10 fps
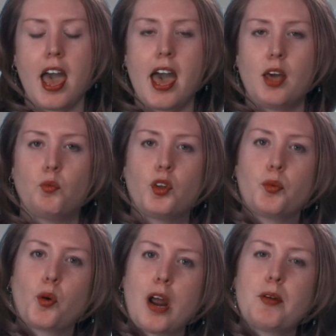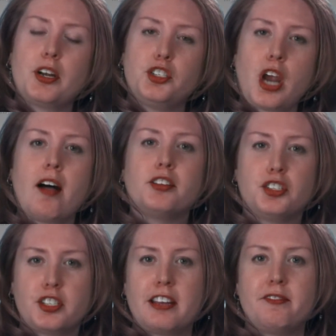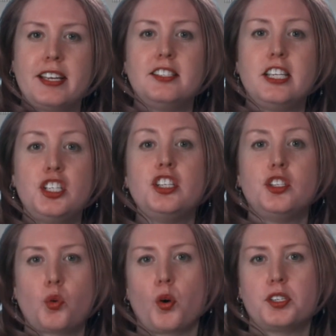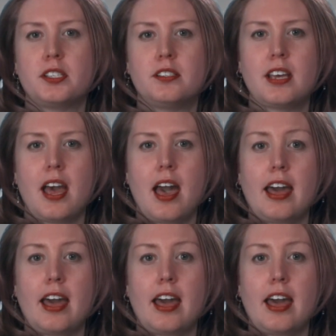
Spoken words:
And one of the primary challenges that I face teaching these courses,